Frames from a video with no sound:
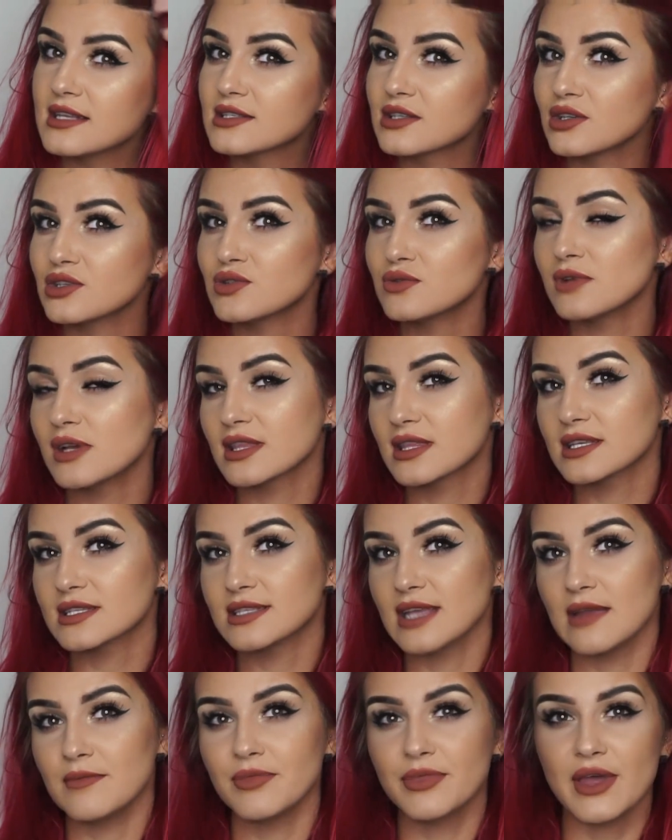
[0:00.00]
still do like the
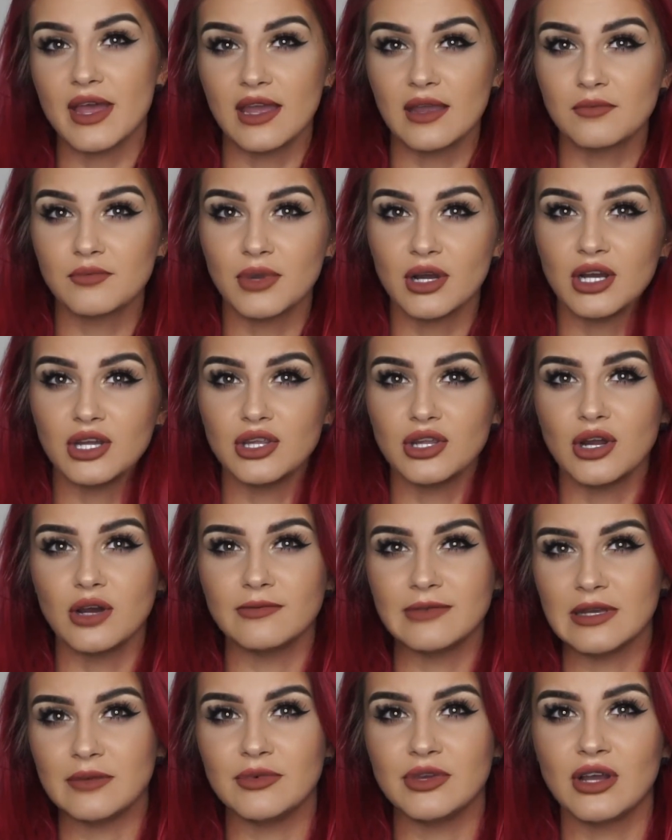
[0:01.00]
same thing, but you know,
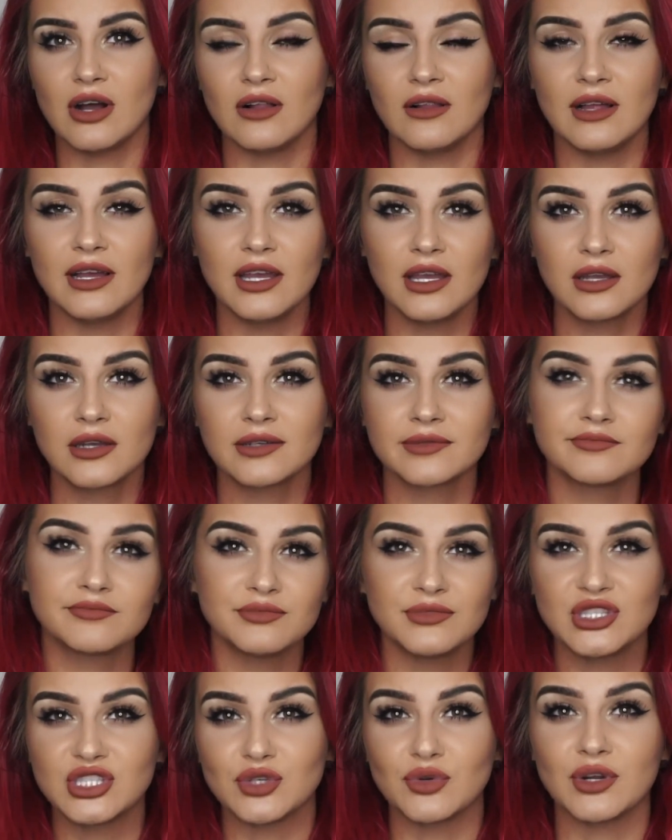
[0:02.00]
maybe I'll like
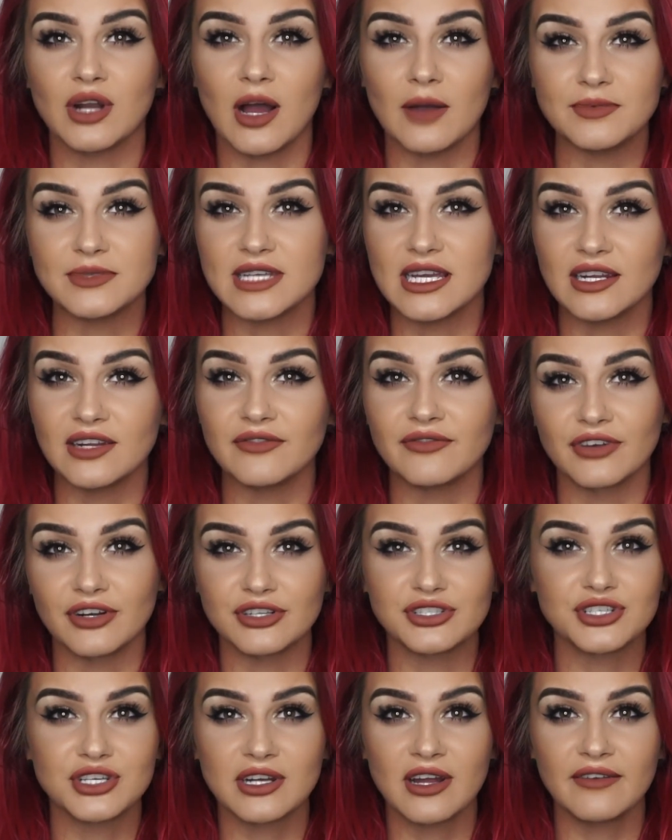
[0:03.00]
do an updated
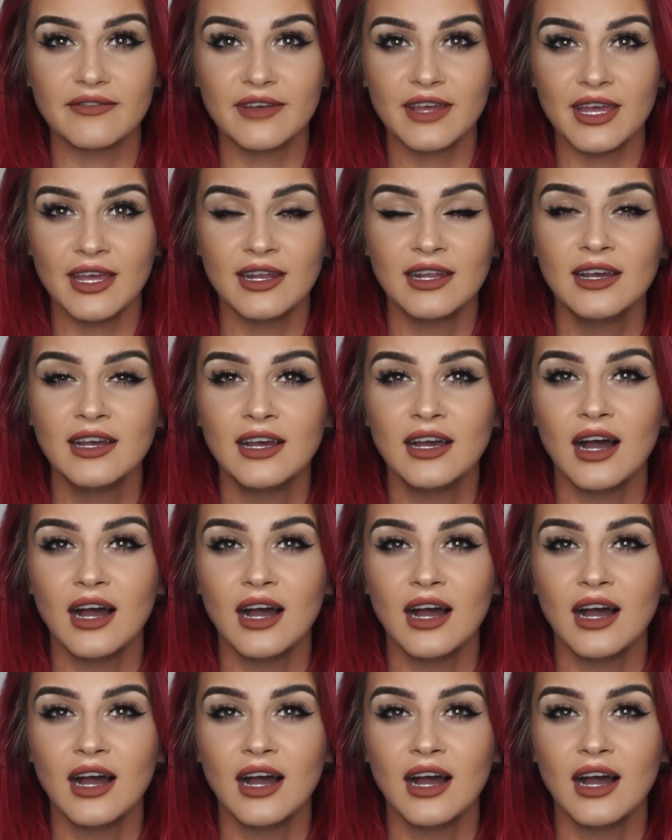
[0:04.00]
version of it.